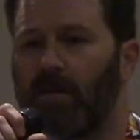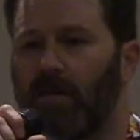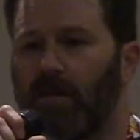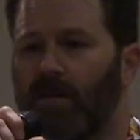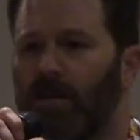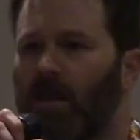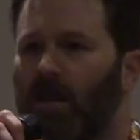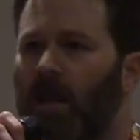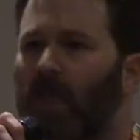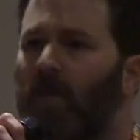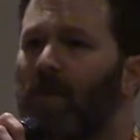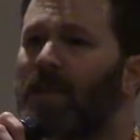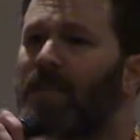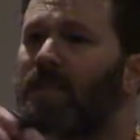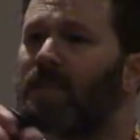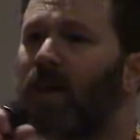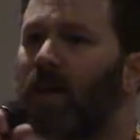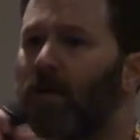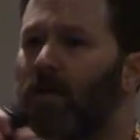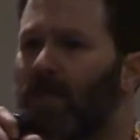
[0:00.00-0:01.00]
you know, like my
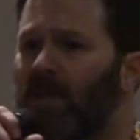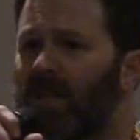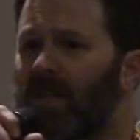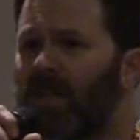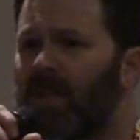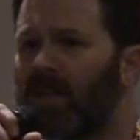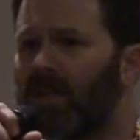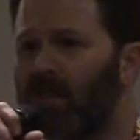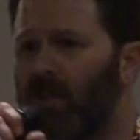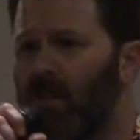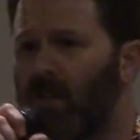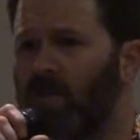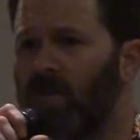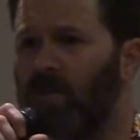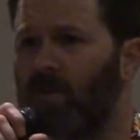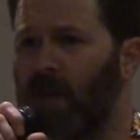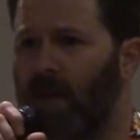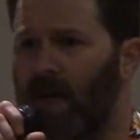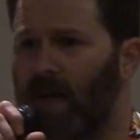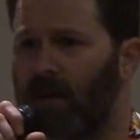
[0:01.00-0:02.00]
son. My son is
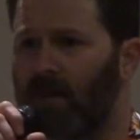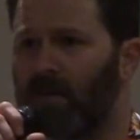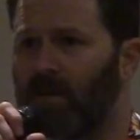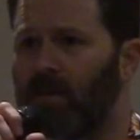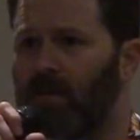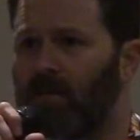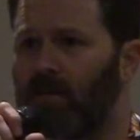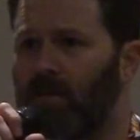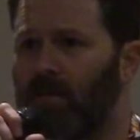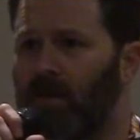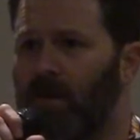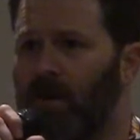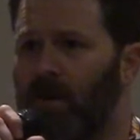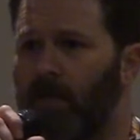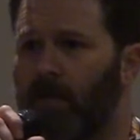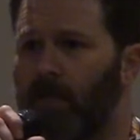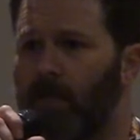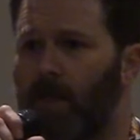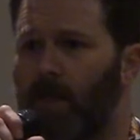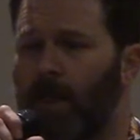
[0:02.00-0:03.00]
also an actor.
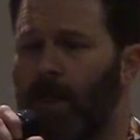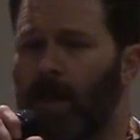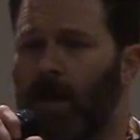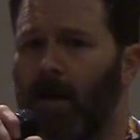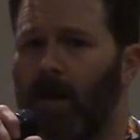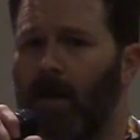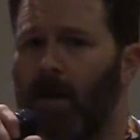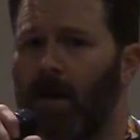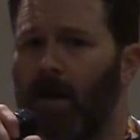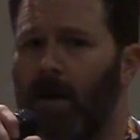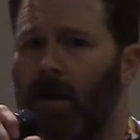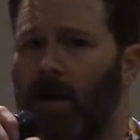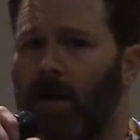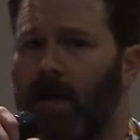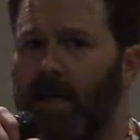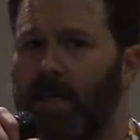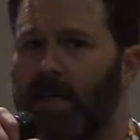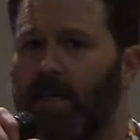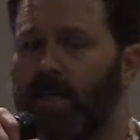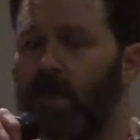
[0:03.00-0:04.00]
Right?
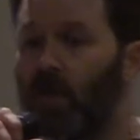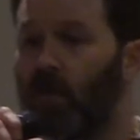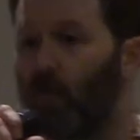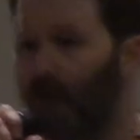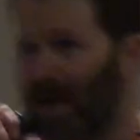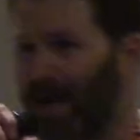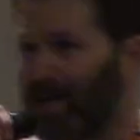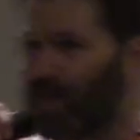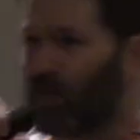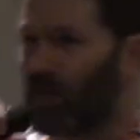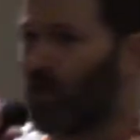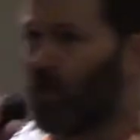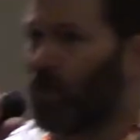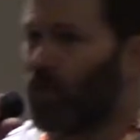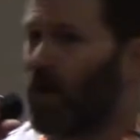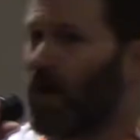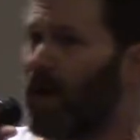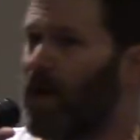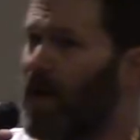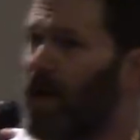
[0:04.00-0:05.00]
Uh, he's in grad school
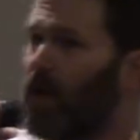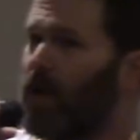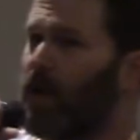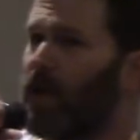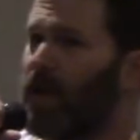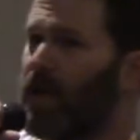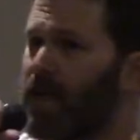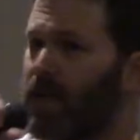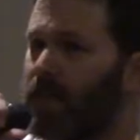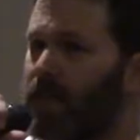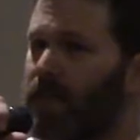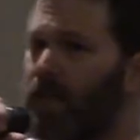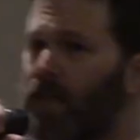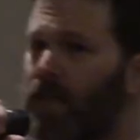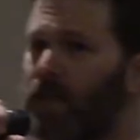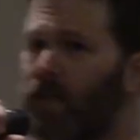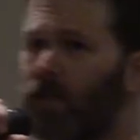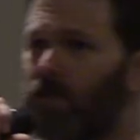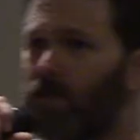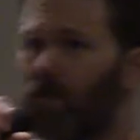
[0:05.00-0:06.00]
right now getting his
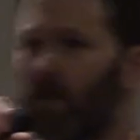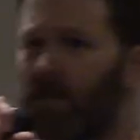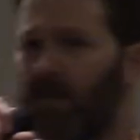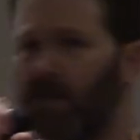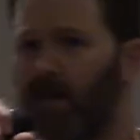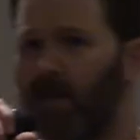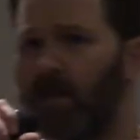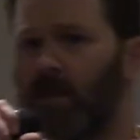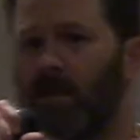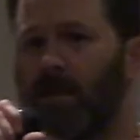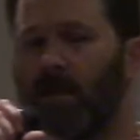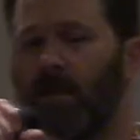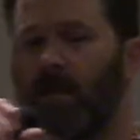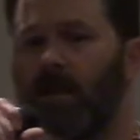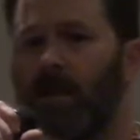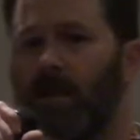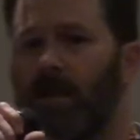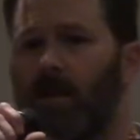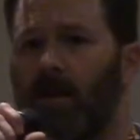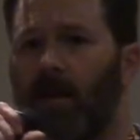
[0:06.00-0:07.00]
teaching certificate.
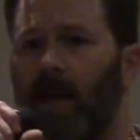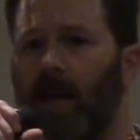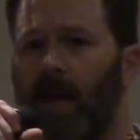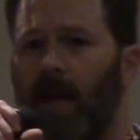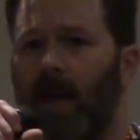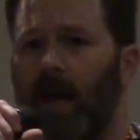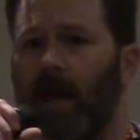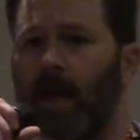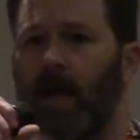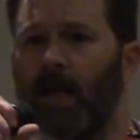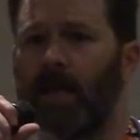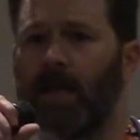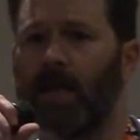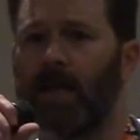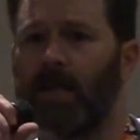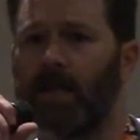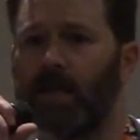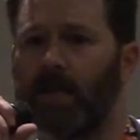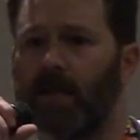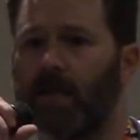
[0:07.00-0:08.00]

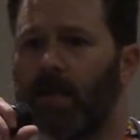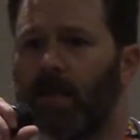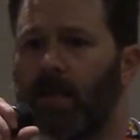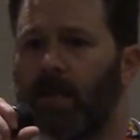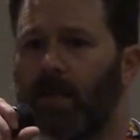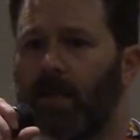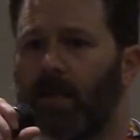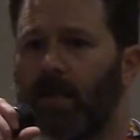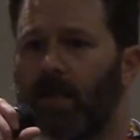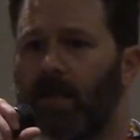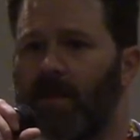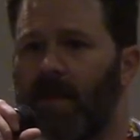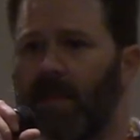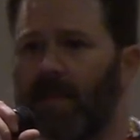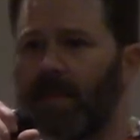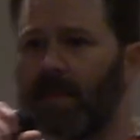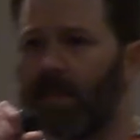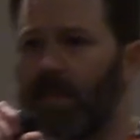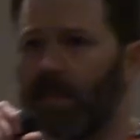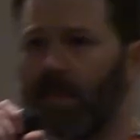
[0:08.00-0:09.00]
And
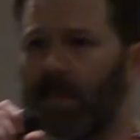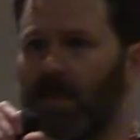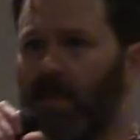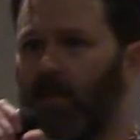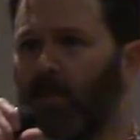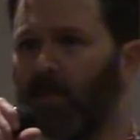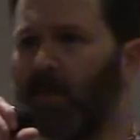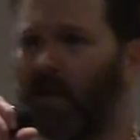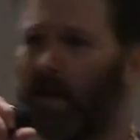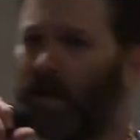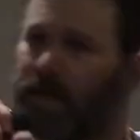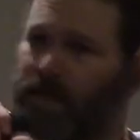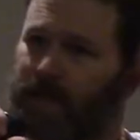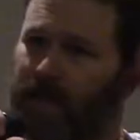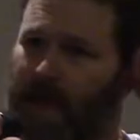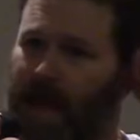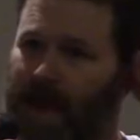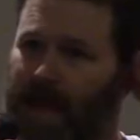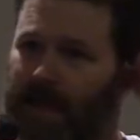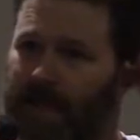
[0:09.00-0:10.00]
that's to supplement his
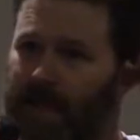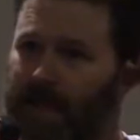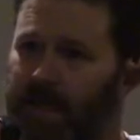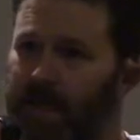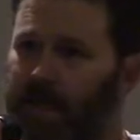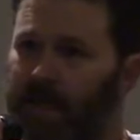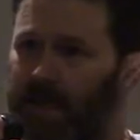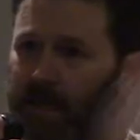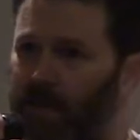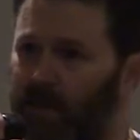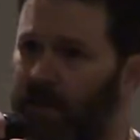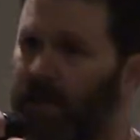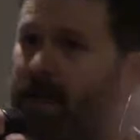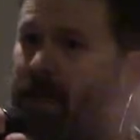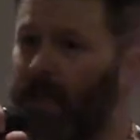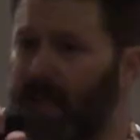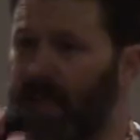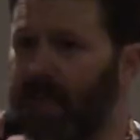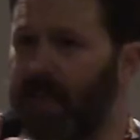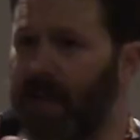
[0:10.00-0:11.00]
acting until
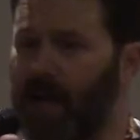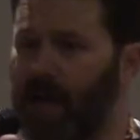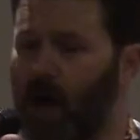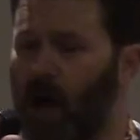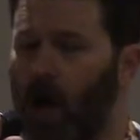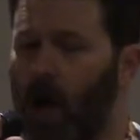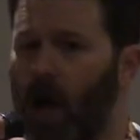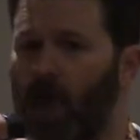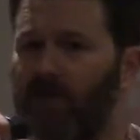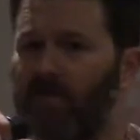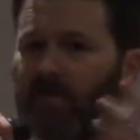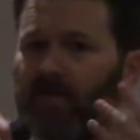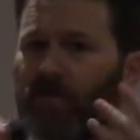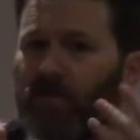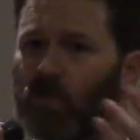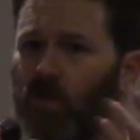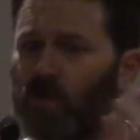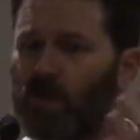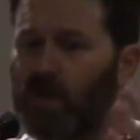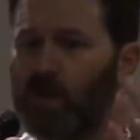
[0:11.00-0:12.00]
it can take off,
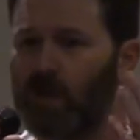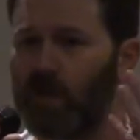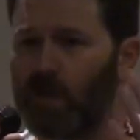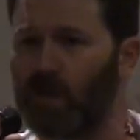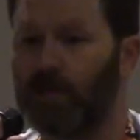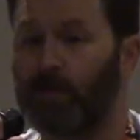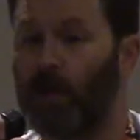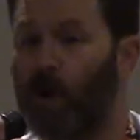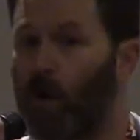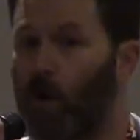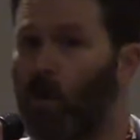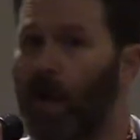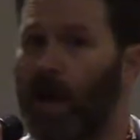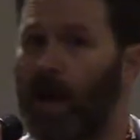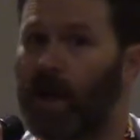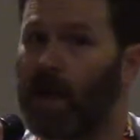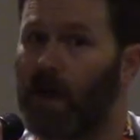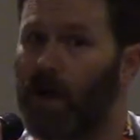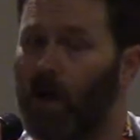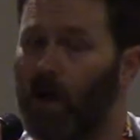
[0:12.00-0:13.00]
which is a smart
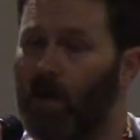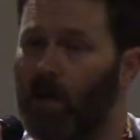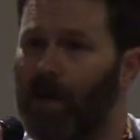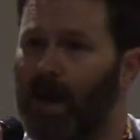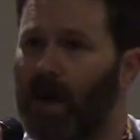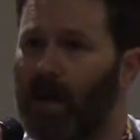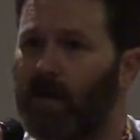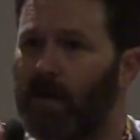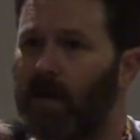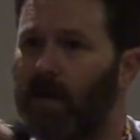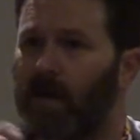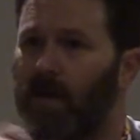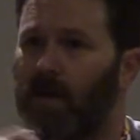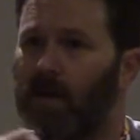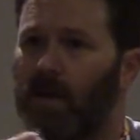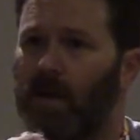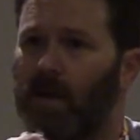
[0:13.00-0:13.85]
way to go about it.